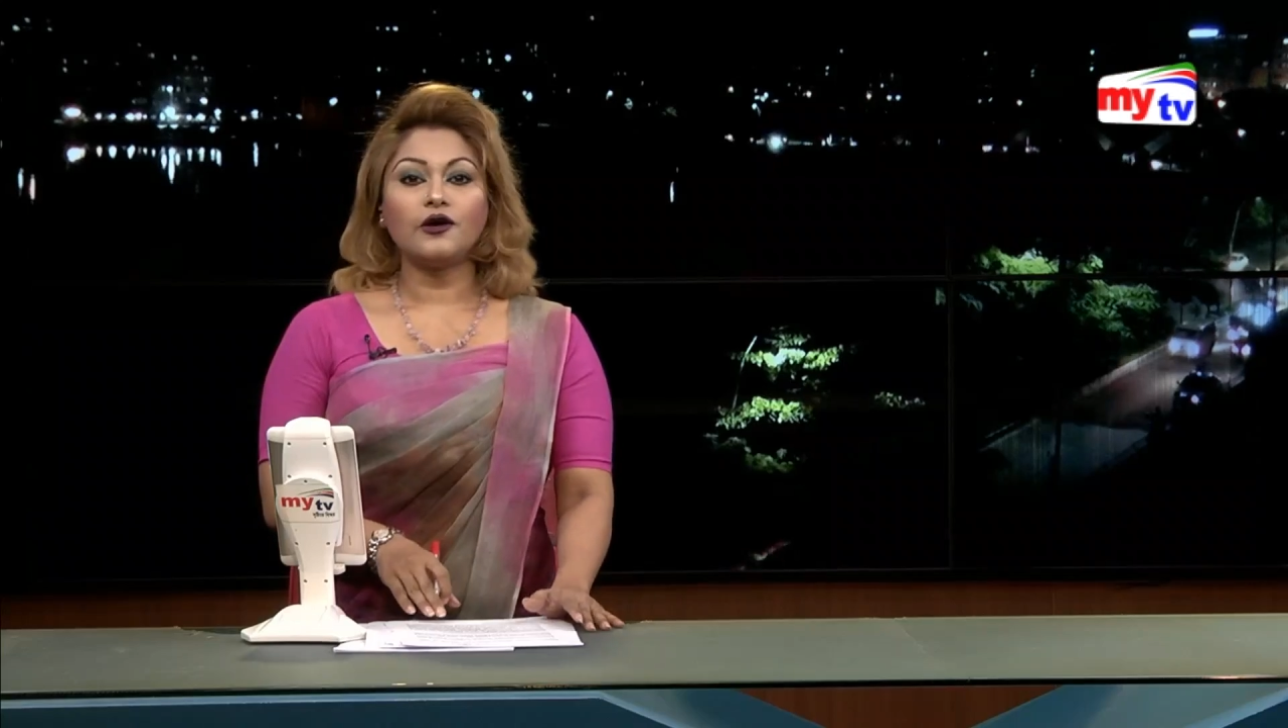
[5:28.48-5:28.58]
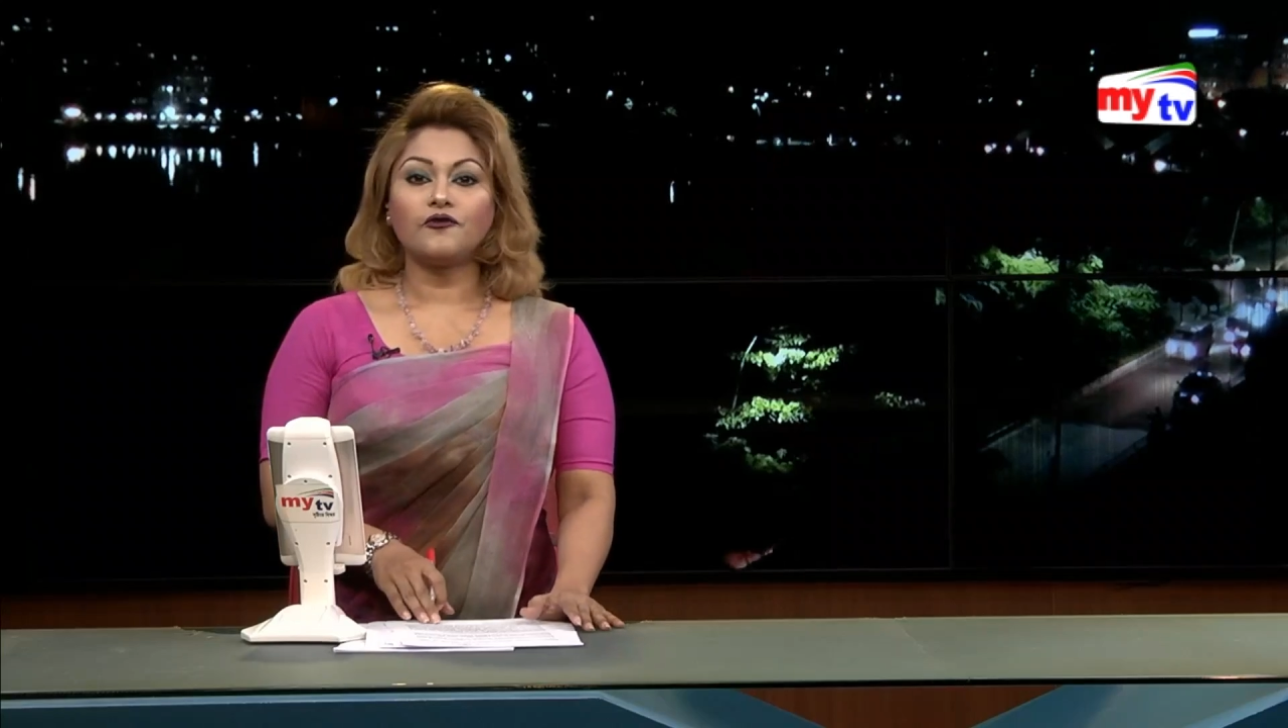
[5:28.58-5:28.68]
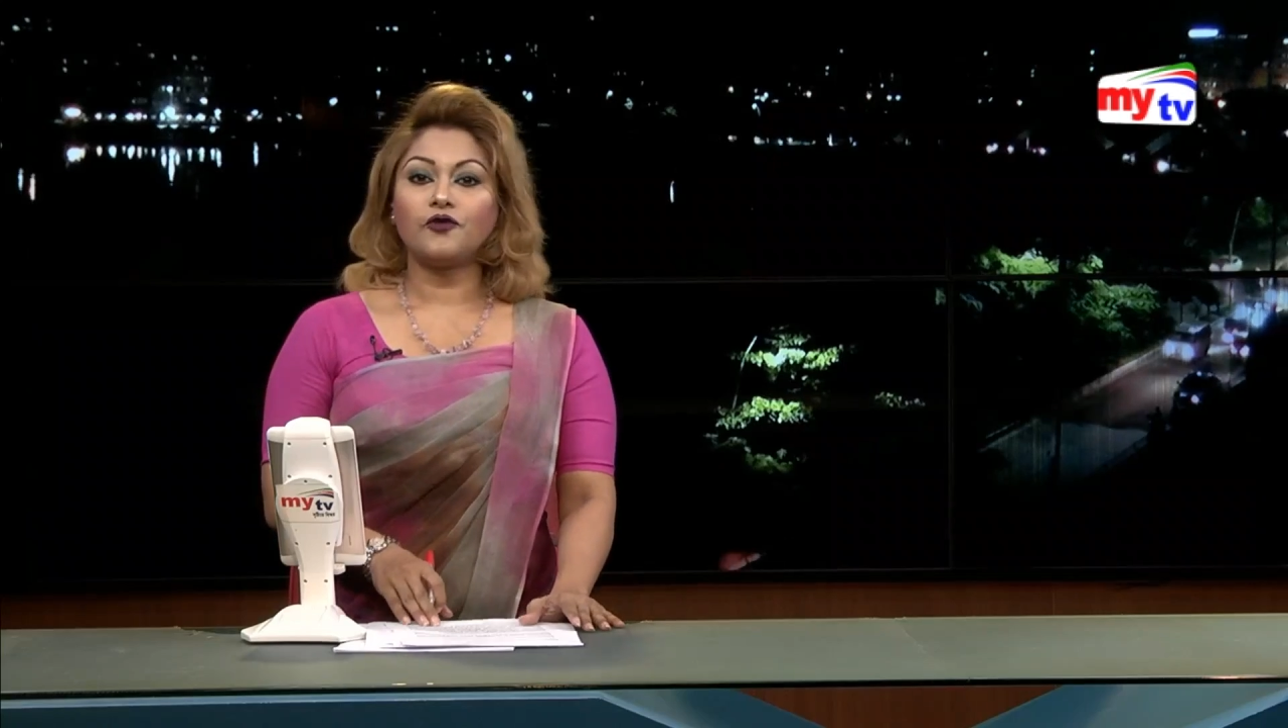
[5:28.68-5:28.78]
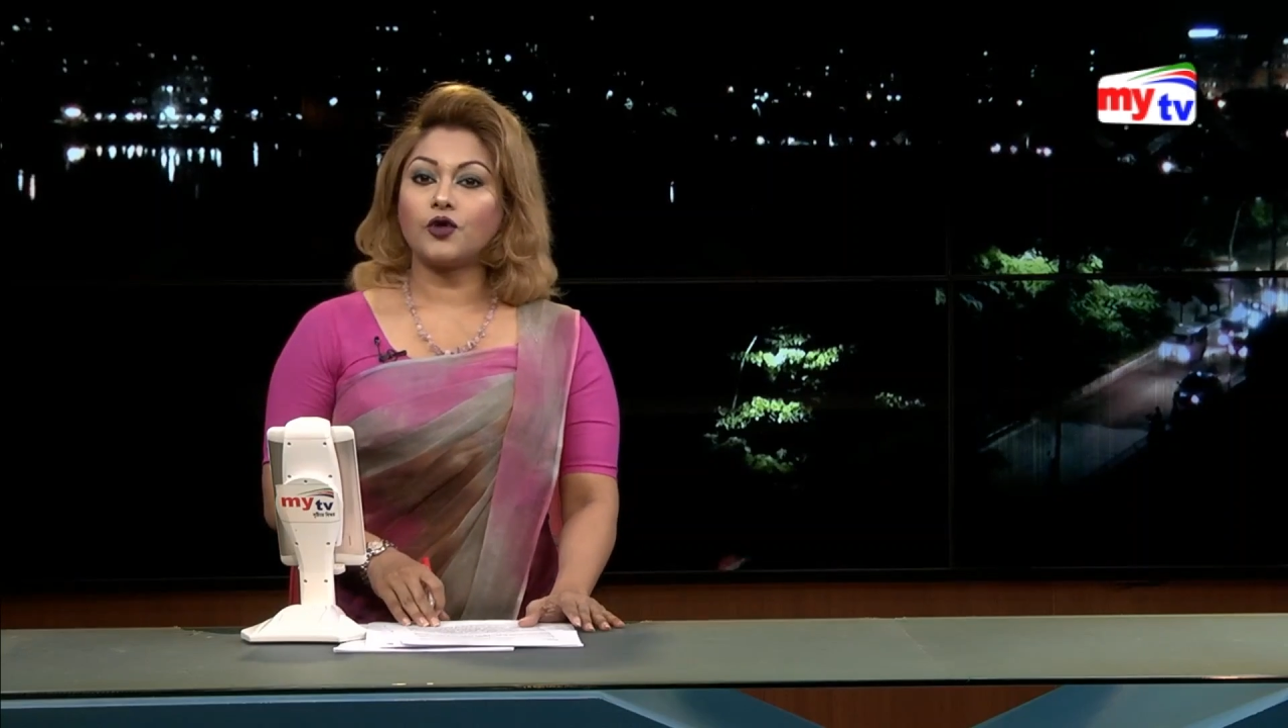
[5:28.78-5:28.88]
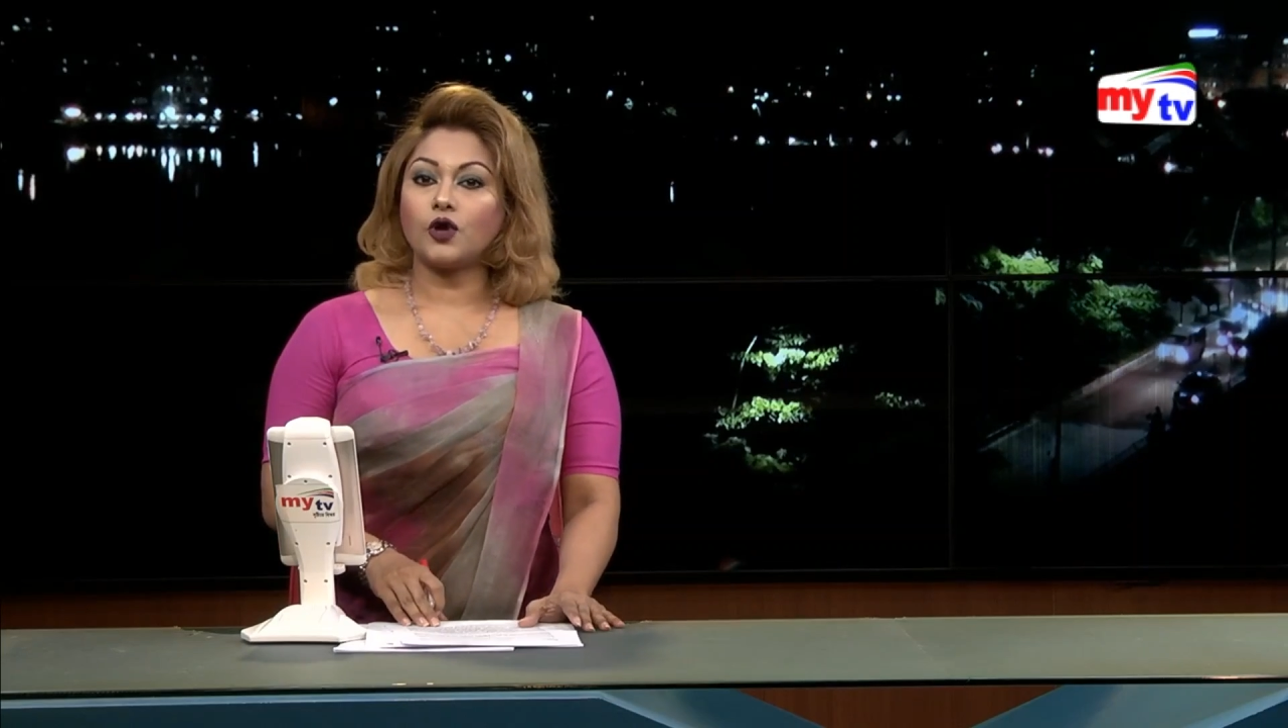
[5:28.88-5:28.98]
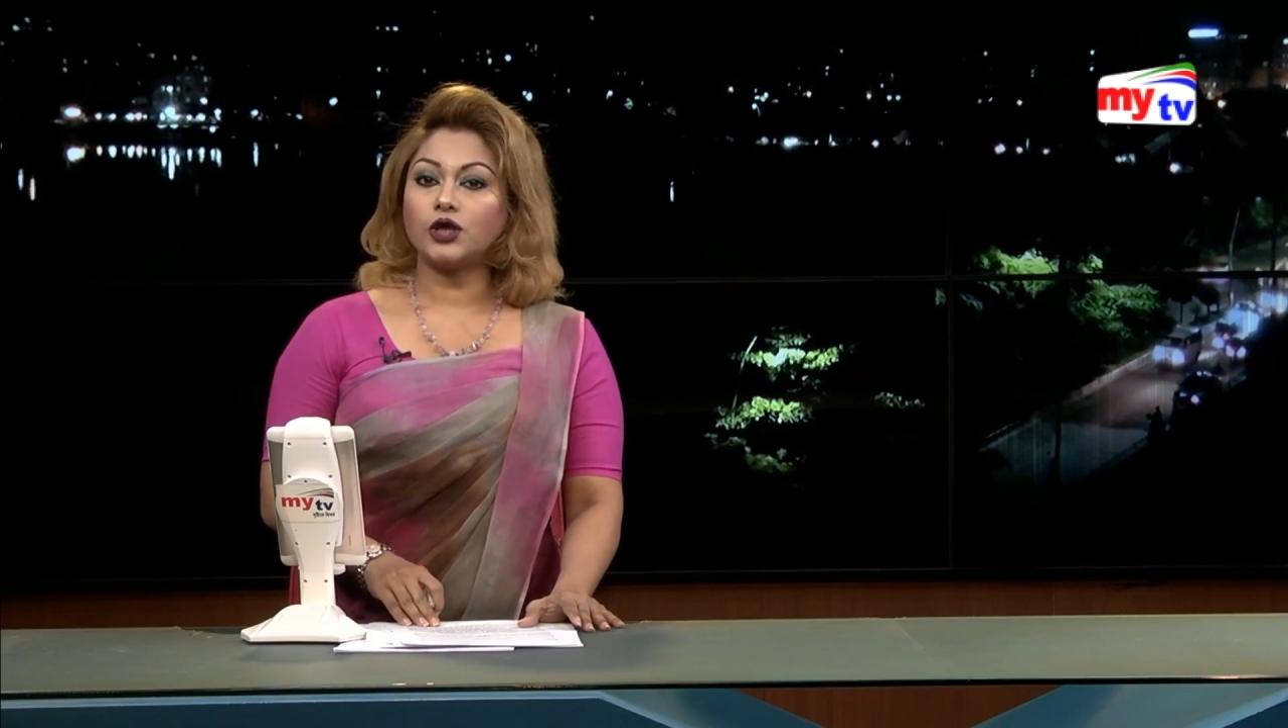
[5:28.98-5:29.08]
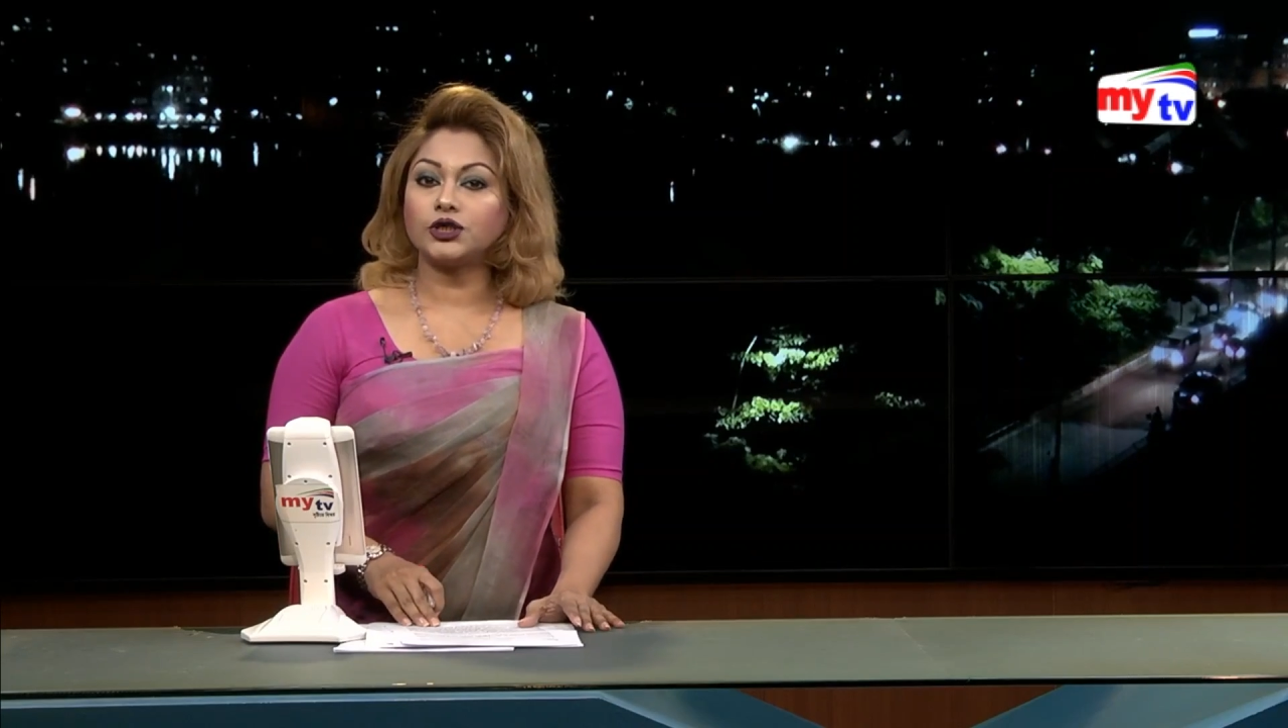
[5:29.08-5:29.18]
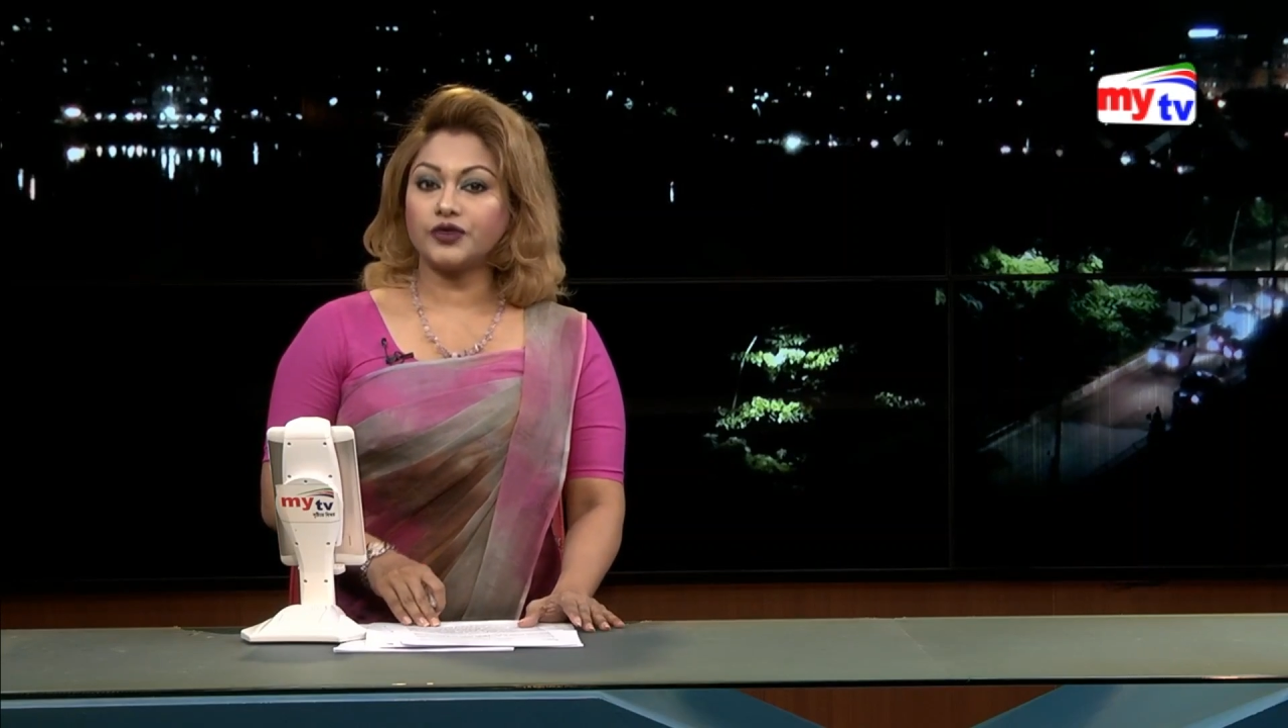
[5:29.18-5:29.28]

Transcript: 4 auto